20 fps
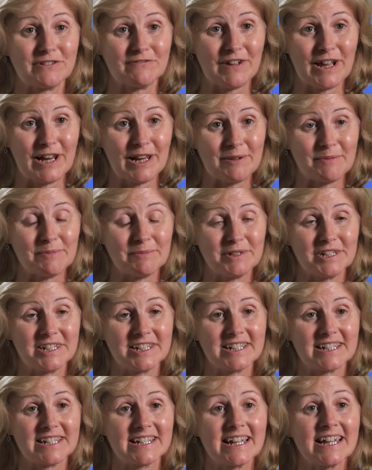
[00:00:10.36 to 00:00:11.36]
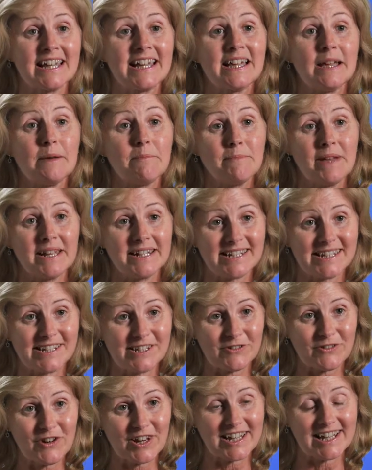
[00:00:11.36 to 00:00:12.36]
development,
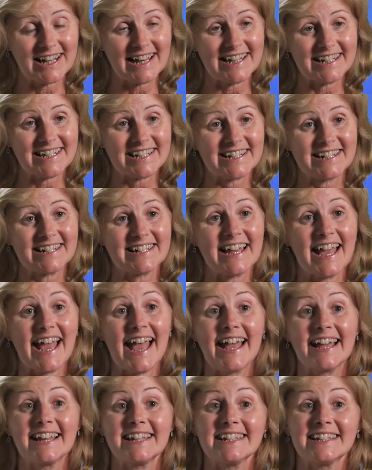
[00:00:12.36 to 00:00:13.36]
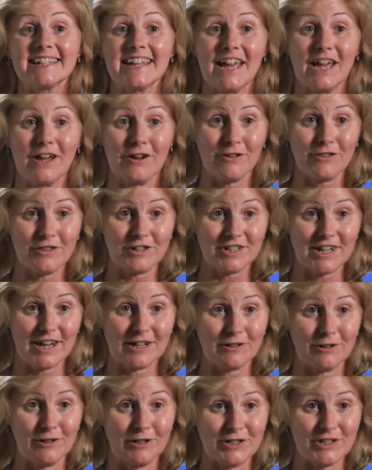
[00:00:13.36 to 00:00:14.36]
medicines regulation and health
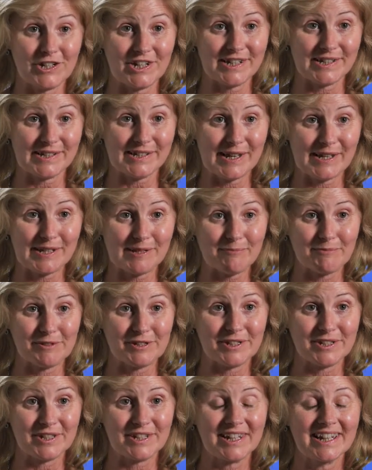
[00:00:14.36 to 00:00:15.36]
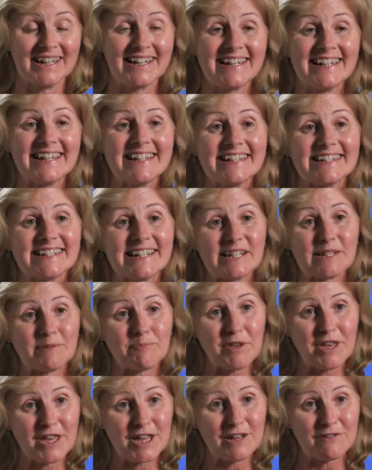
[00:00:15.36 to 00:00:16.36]
technology assessment. Since
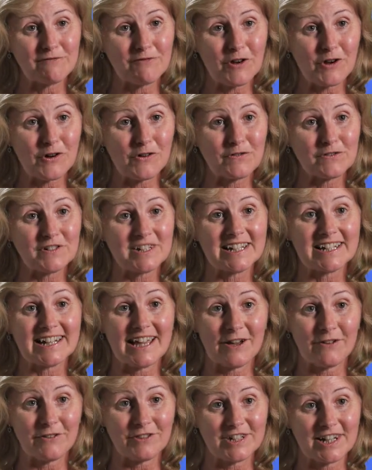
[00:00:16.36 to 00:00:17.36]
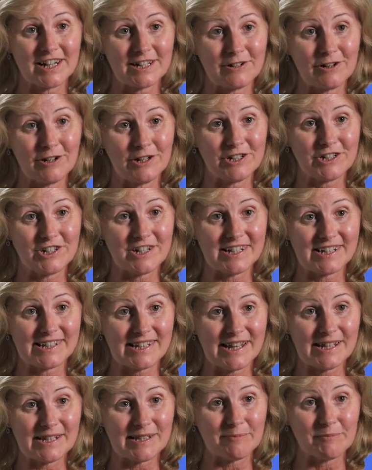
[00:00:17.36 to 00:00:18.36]
being involved in health technology
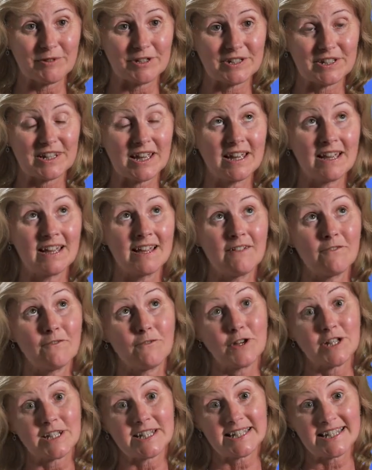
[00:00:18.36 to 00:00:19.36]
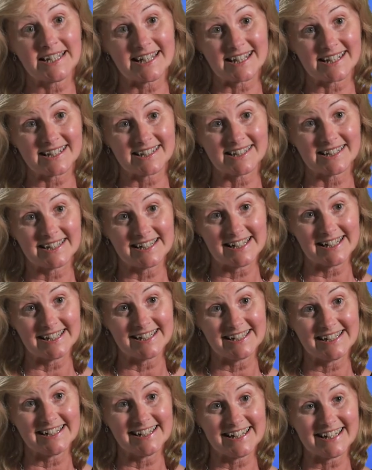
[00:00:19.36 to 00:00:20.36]
assessment for
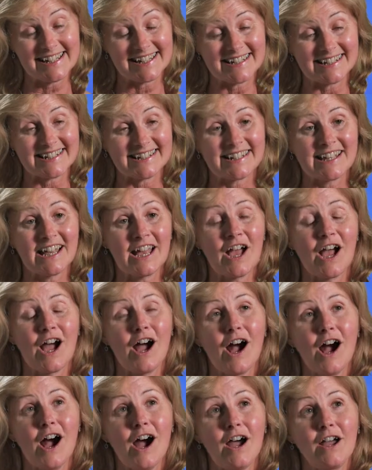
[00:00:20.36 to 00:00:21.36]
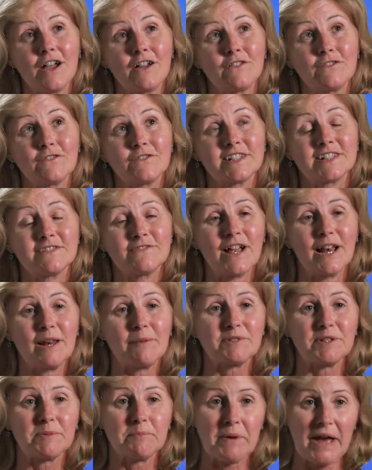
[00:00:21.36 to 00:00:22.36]
16 years, I've
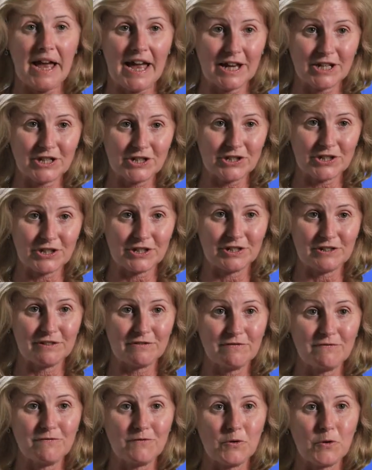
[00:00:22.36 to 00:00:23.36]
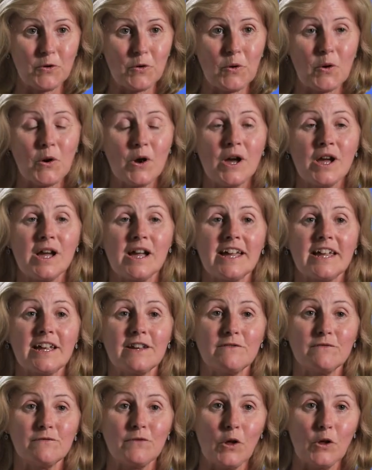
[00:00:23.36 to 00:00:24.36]
developed a passion for
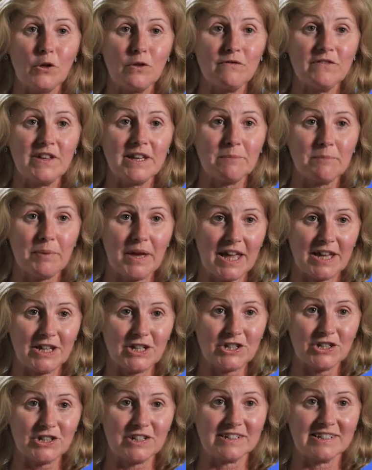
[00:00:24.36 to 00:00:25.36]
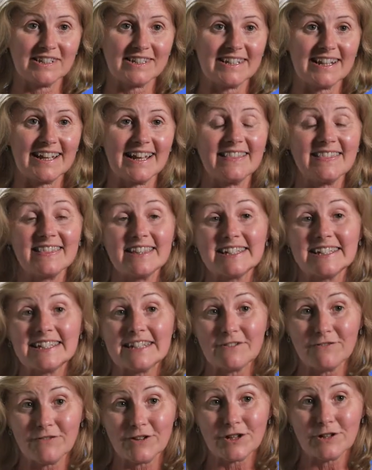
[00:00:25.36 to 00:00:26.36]
involving patients in the
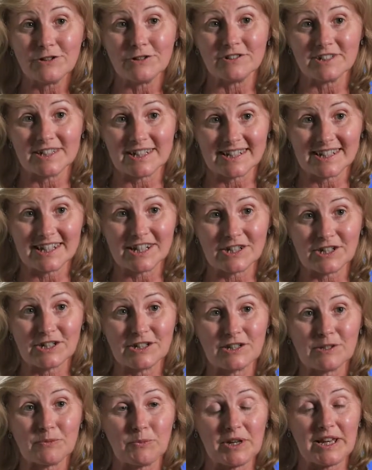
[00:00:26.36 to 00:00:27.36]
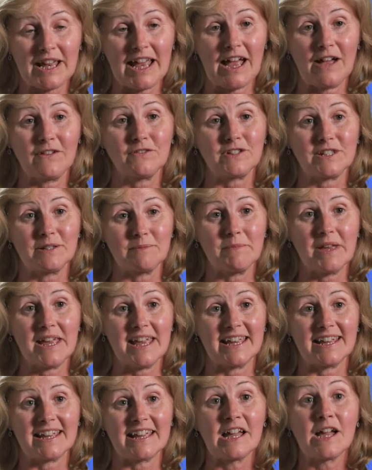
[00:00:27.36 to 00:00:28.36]
difficult decisions we have to
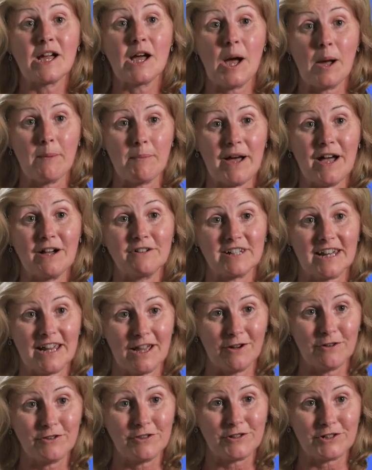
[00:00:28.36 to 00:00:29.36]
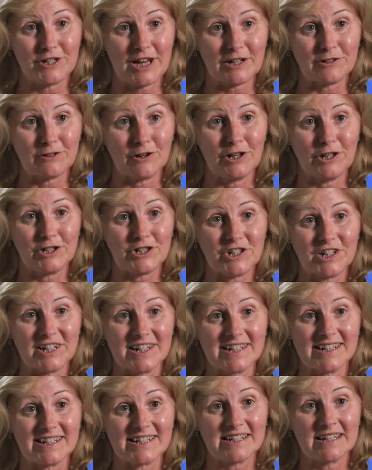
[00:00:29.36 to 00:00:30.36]
make about health
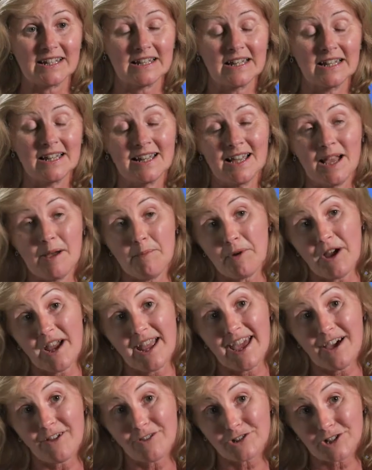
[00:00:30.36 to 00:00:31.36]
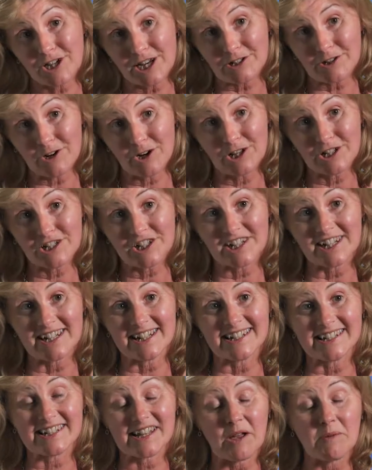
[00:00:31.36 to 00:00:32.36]
technologies. And by health
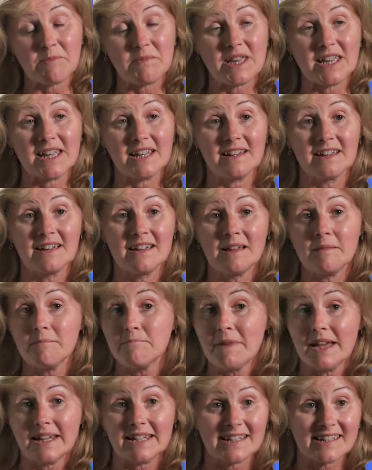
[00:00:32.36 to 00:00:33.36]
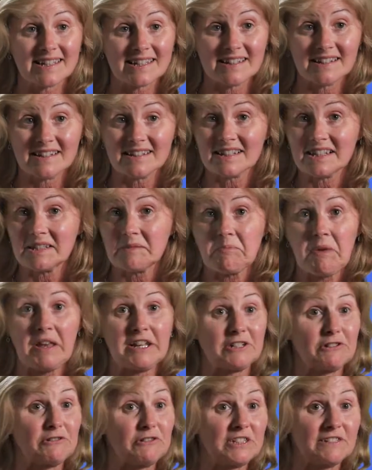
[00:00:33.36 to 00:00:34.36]
technologies, I mean medicines,
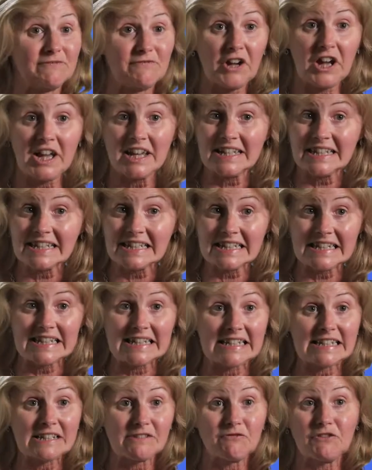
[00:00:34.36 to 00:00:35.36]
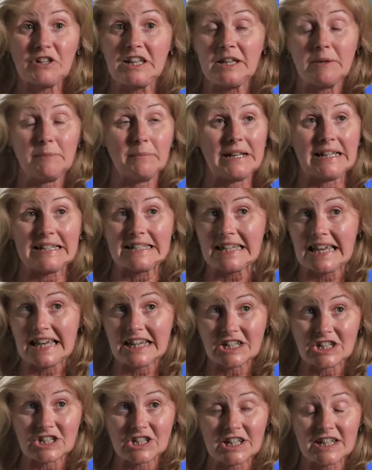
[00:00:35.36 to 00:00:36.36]
medical devices,
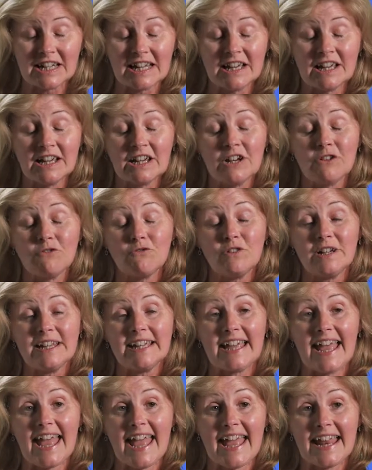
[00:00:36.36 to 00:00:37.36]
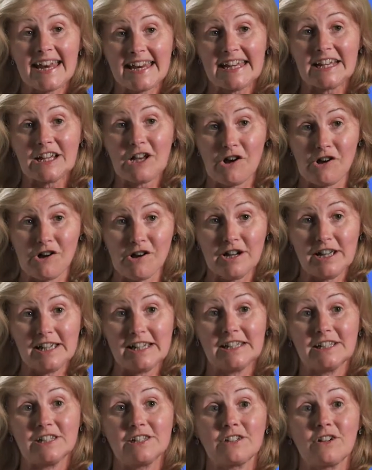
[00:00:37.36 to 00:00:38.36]
rehabilitation, really any
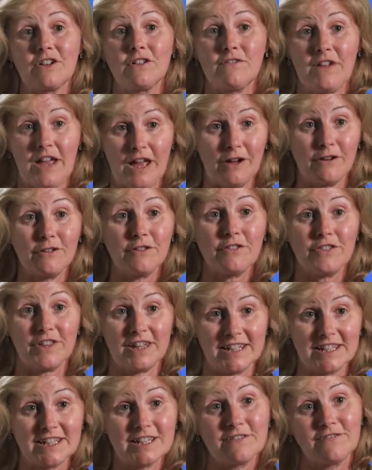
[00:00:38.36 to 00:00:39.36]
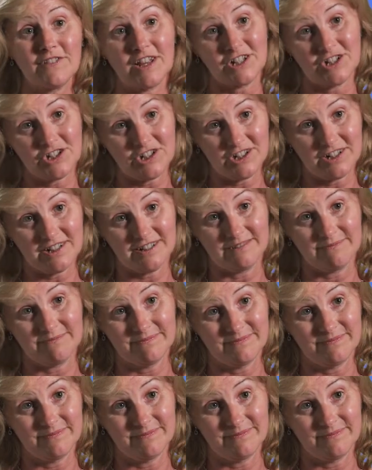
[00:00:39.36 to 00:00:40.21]
kind of health intervention.